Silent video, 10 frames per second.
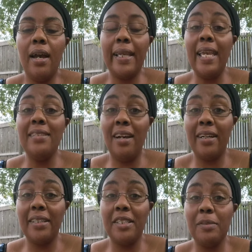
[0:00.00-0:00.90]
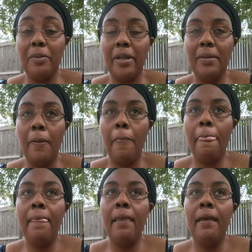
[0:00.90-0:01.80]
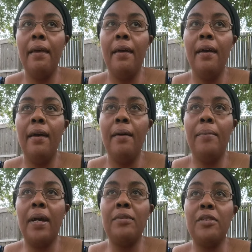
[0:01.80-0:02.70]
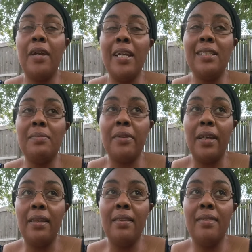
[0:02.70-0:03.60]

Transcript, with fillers: I can't talk at this point, but I'm trying to breathe.